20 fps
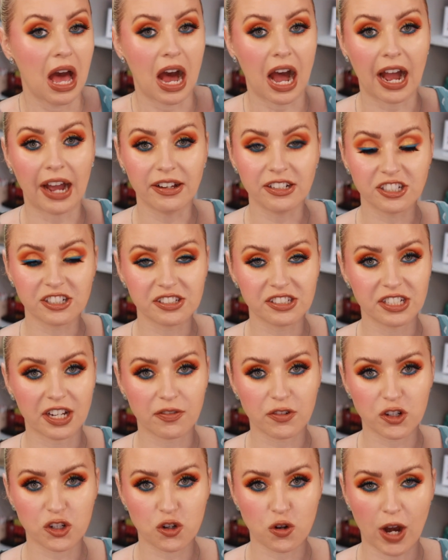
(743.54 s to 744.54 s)
I just
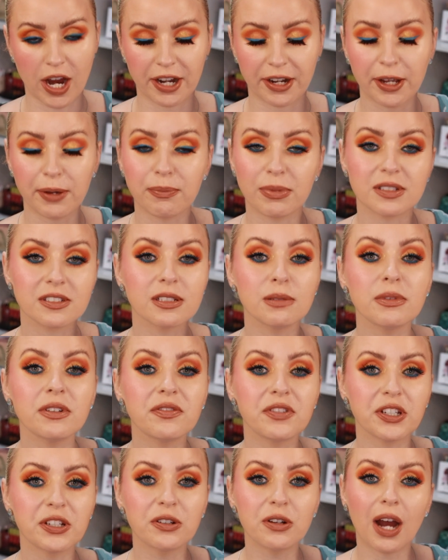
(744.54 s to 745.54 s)
never tried it, but some
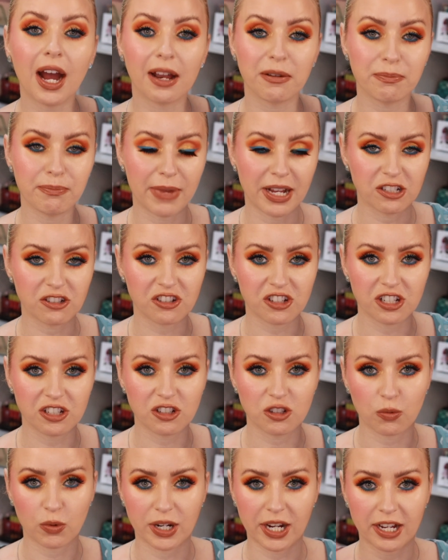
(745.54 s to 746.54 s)
of you had
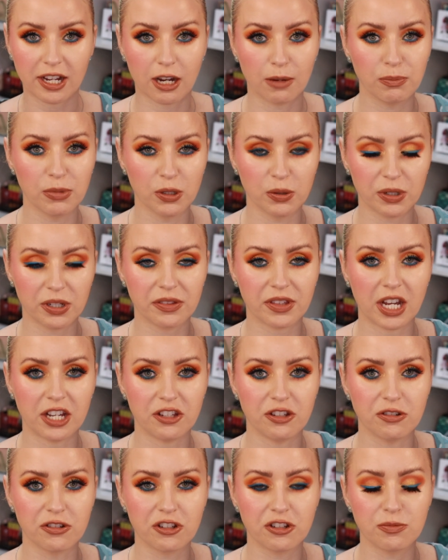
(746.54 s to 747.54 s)
mentioned when I uploaded that
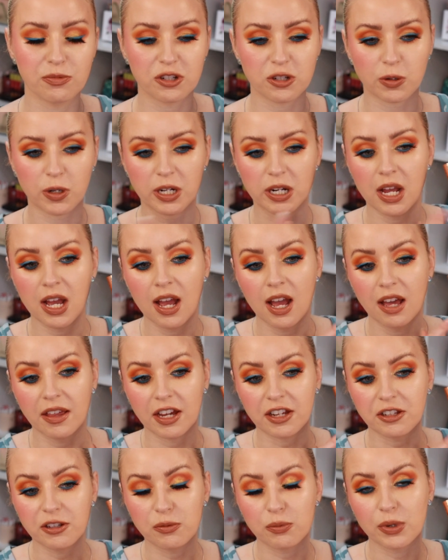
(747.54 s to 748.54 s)
YouTube short
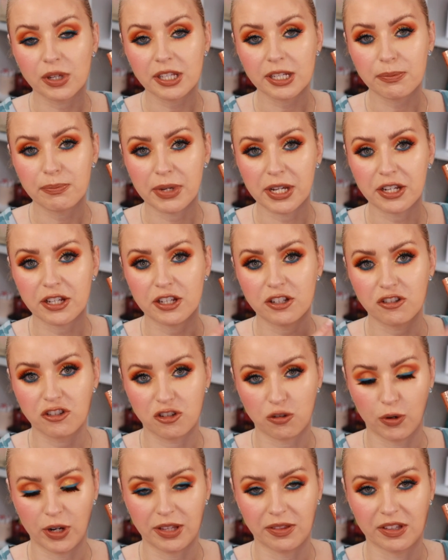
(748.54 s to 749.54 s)
that you'd really been
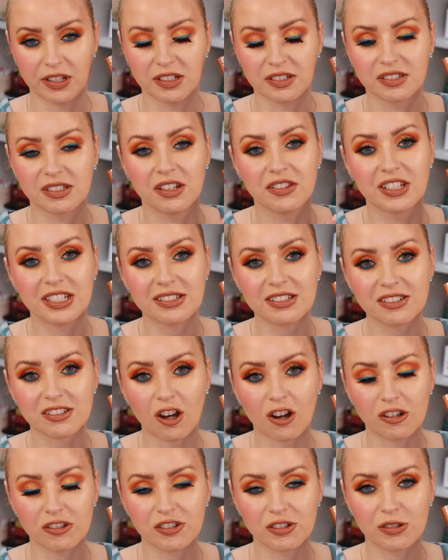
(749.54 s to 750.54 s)
enjoying this. This is
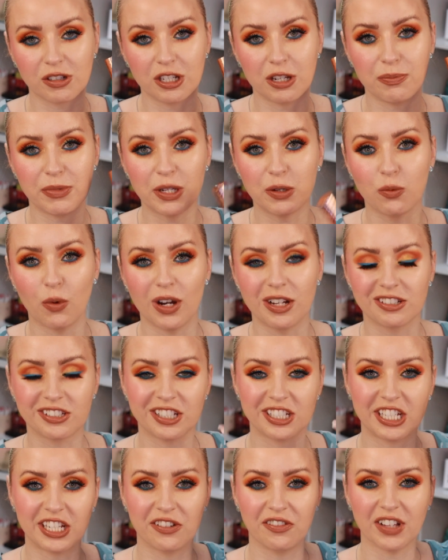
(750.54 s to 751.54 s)
also going to be one
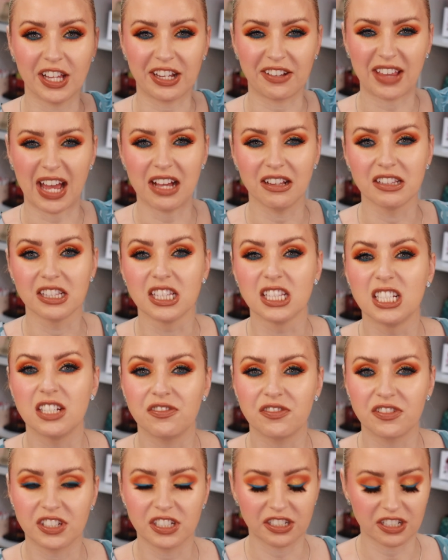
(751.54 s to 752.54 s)
to give like that
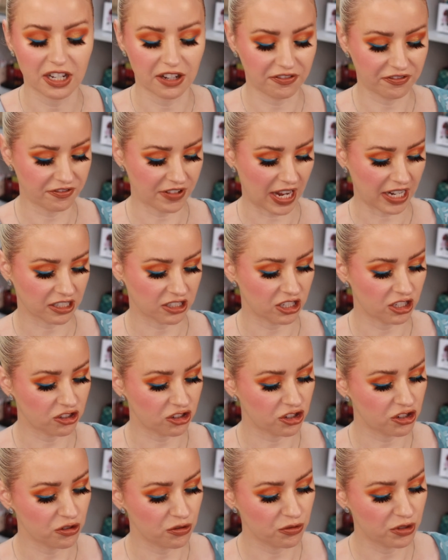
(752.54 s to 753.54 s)
lifted effect
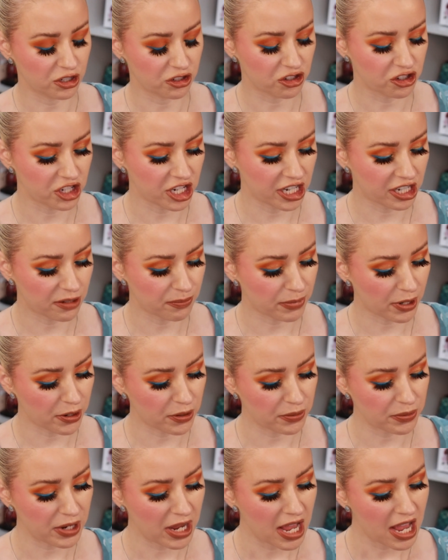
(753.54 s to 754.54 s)
to the
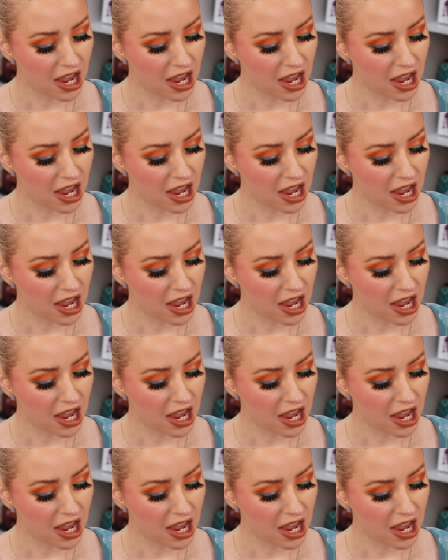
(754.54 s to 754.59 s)
cheekbone.